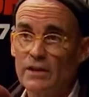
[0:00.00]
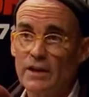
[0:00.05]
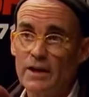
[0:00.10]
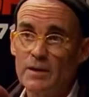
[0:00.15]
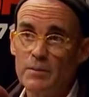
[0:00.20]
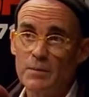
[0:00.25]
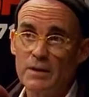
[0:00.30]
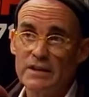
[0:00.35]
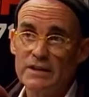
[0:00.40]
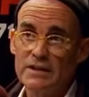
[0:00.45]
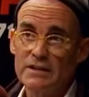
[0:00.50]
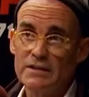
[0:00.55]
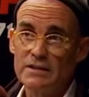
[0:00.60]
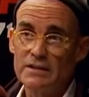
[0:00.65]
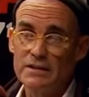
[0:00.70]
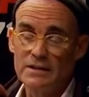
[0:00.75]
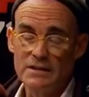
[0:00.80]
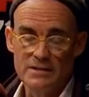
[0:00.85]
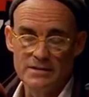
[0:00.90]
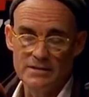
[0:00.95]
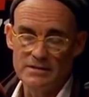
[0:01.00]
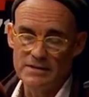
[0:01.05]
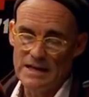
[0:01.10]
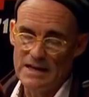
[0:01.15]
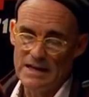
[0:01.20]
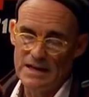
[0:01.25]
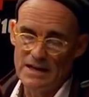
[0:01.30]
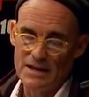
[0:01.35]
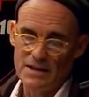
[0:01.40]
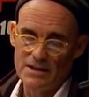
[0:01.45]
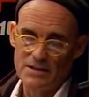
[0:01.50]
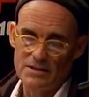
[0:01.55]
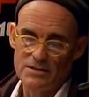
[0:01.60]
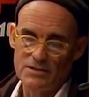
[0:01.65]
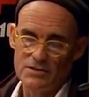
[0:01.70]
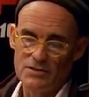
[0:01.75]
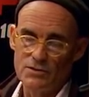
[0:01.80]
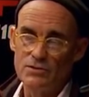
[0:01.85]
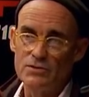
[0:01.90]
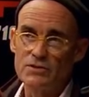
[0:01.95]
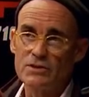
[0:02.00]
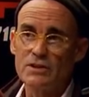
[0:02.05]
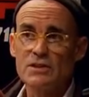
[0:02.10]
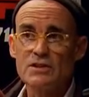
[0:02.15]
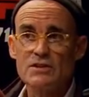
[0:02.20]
lot of money, and who's going